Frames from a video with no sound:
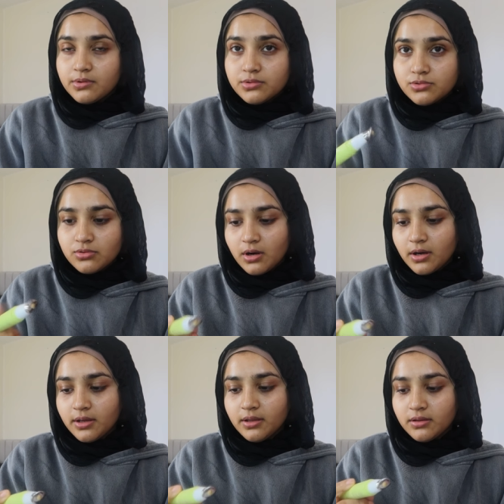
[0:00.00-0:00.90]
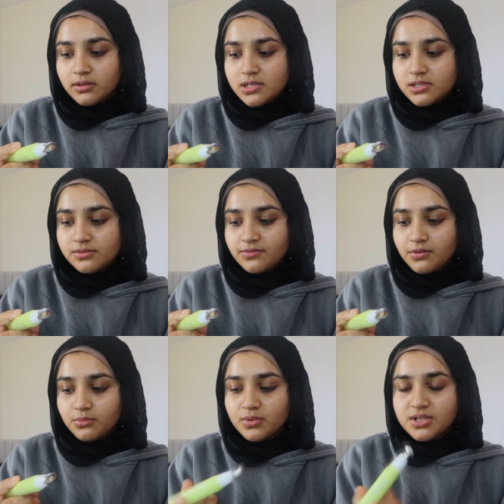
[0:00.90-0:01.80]
dry. This is
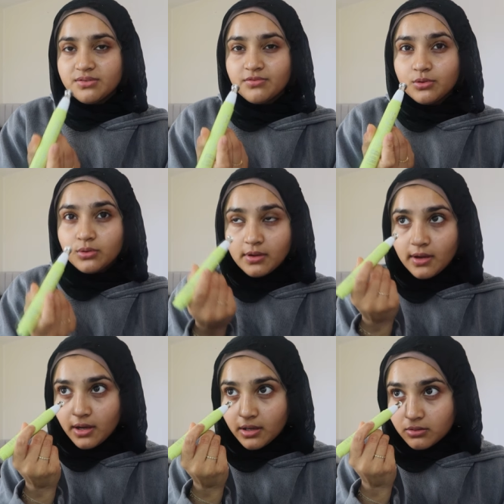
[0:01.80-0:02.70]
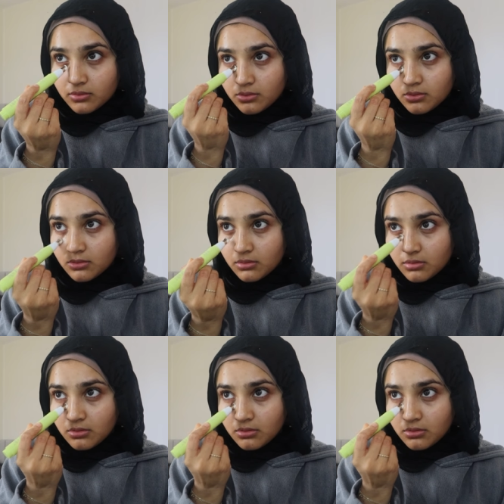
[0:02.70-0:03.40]
from Wishful, the eye contour.